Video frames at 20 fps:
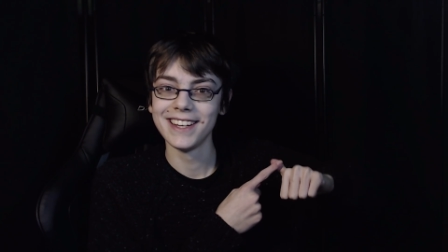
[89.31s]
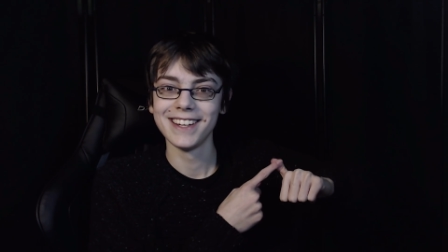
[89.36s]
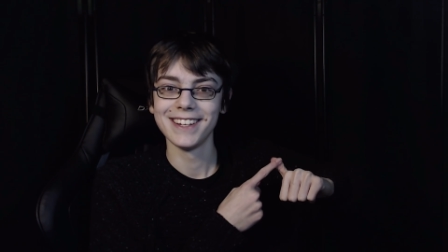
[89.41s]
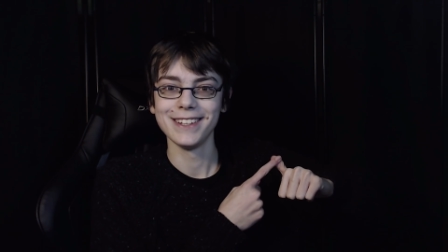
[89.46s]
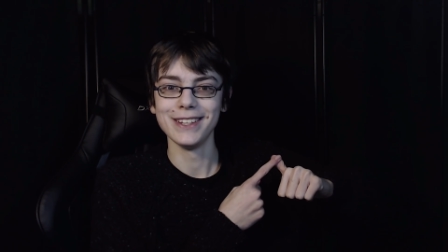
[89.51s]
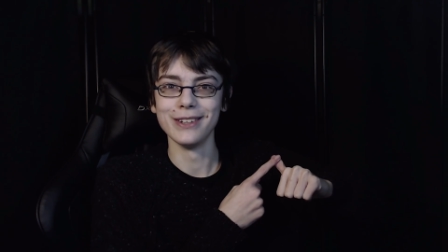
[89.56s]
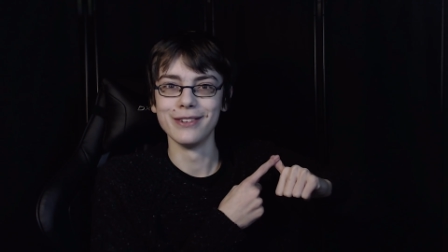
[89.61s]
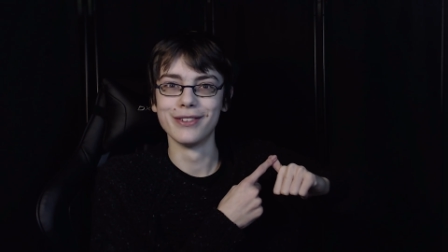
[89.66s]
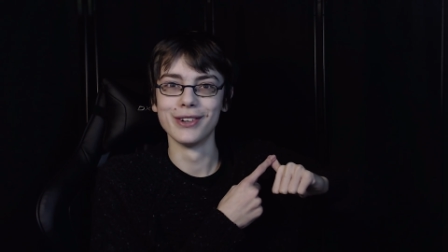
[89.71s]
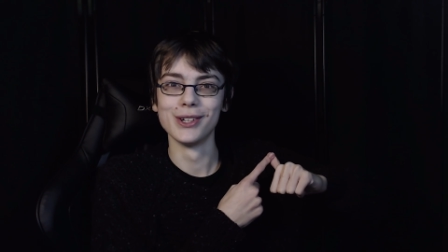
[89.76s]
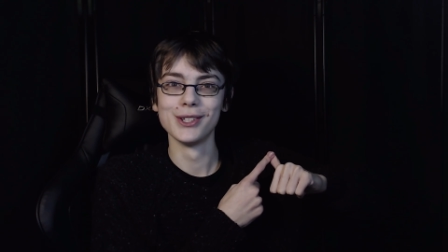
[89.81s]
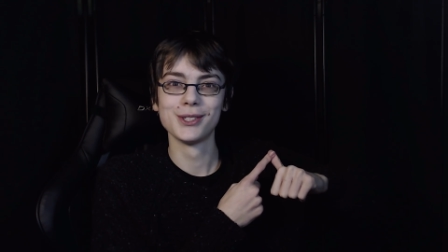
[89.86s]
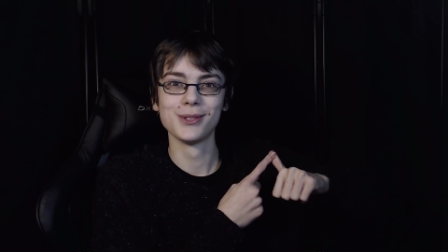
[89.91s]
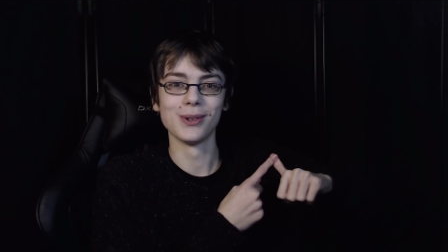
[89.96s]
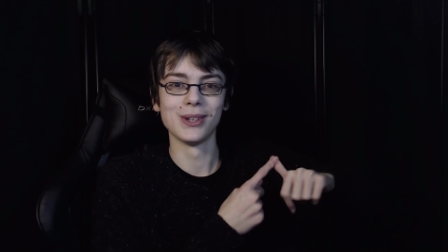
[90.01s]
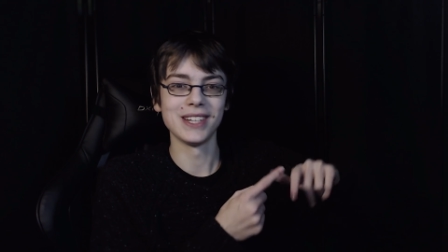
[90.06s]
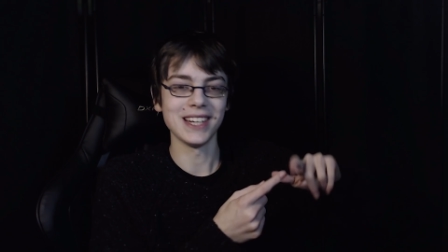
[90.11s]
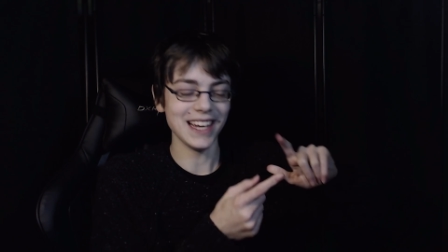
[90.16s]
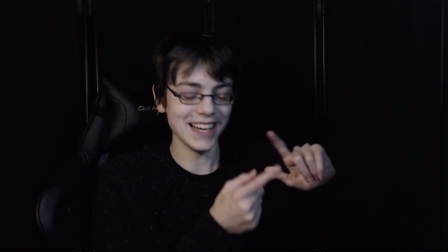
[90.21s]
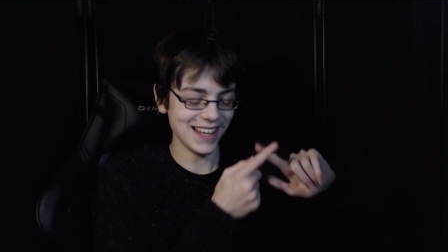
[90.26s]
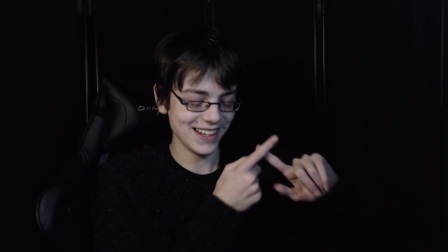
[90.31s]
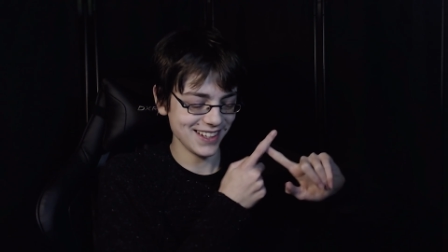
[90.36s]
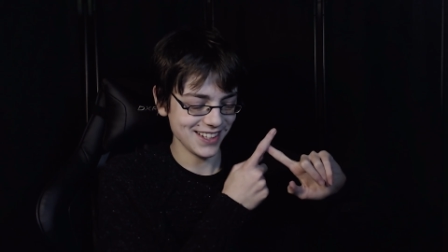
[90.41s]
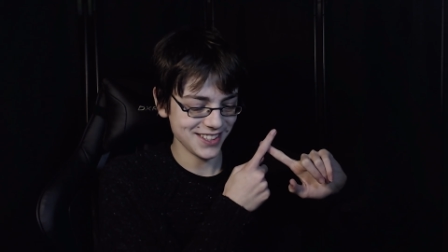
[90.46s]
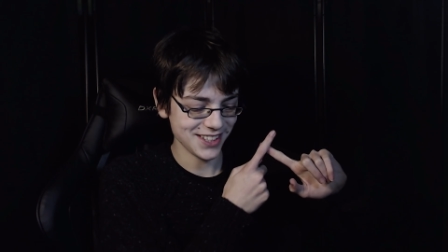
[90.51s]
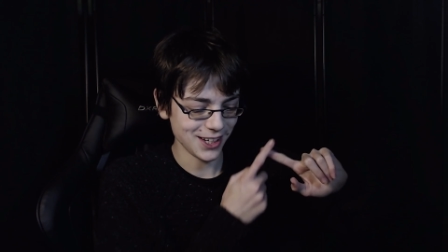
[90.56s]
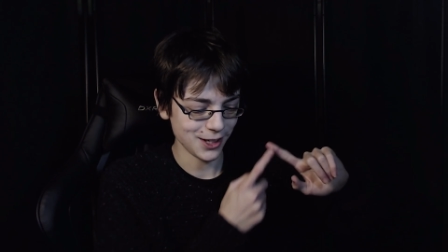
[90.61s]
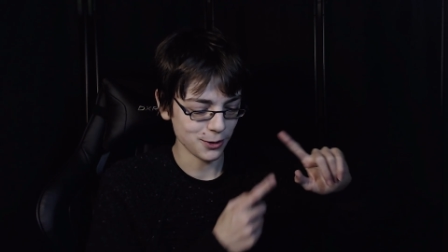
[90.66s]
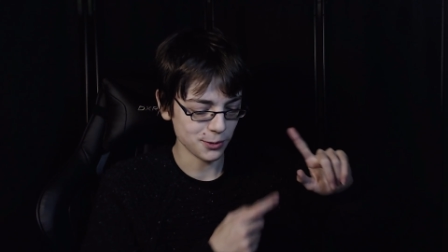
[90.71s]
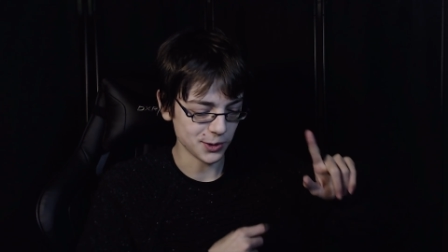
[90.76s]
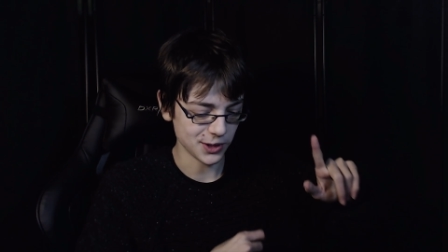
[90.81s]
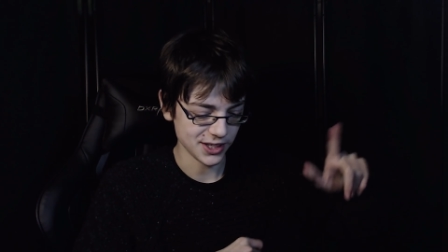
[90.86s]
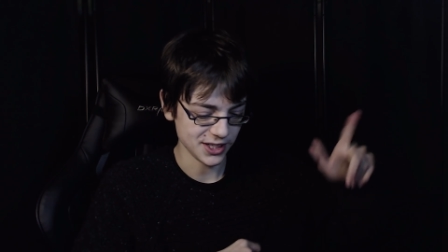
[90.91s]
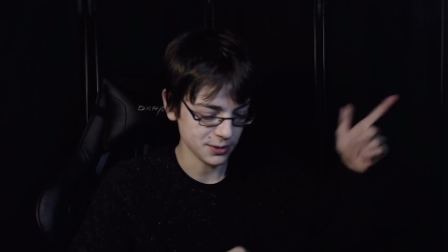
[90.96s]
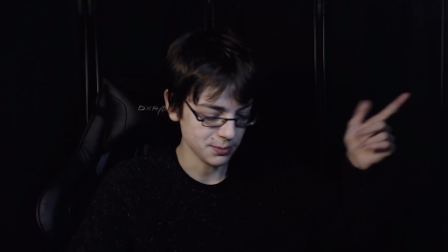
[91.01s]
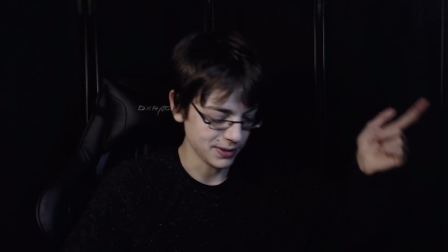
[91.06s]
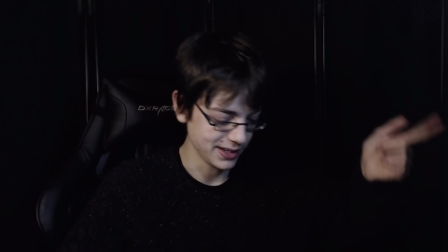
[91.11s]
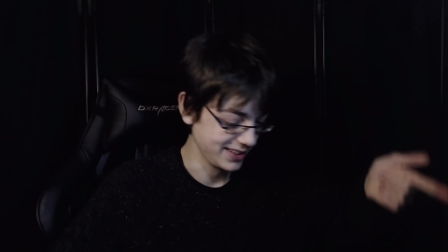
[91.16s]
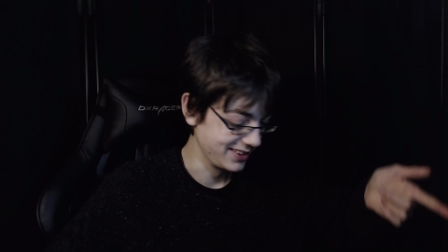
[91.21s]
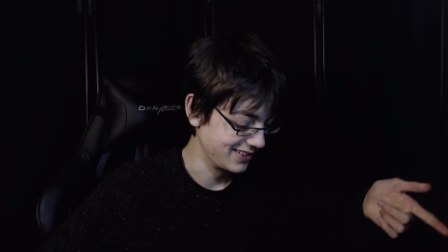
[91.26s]
The first one, and the second one is
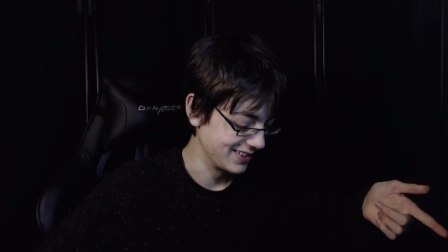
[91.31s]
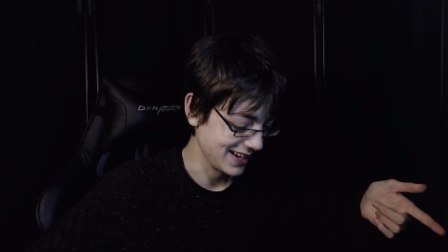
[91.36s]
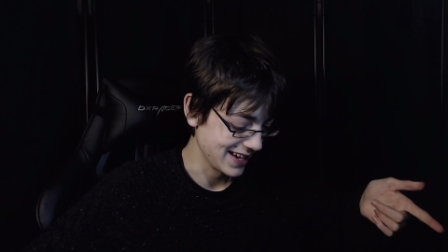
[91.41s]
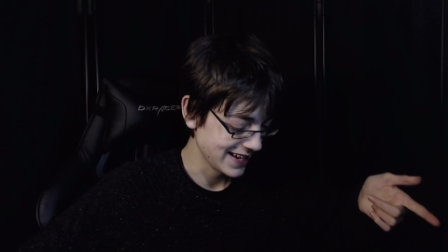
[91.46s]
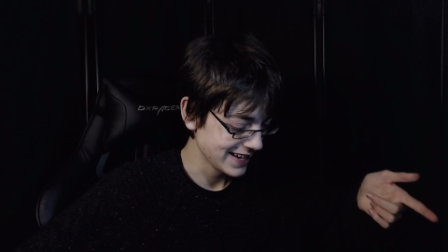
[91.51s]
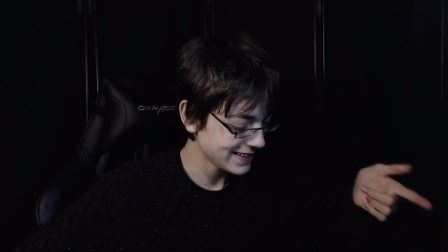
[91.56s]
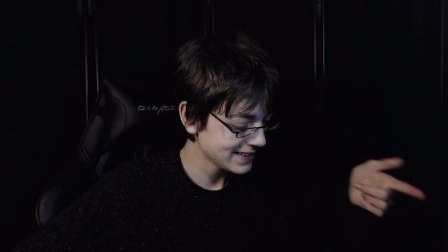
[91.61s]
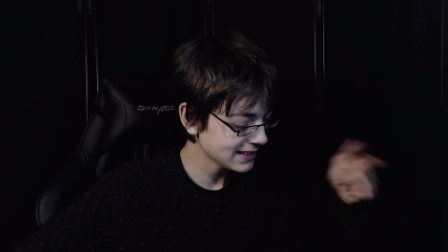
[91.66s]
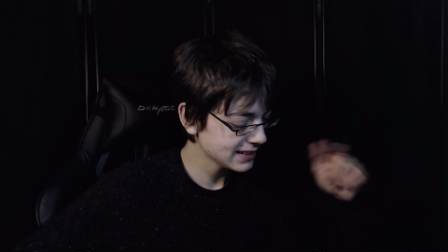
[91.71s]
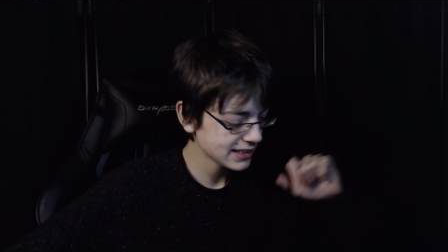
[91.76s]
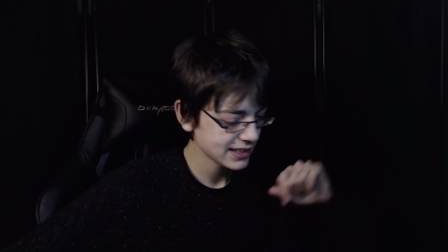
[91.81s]
my dad.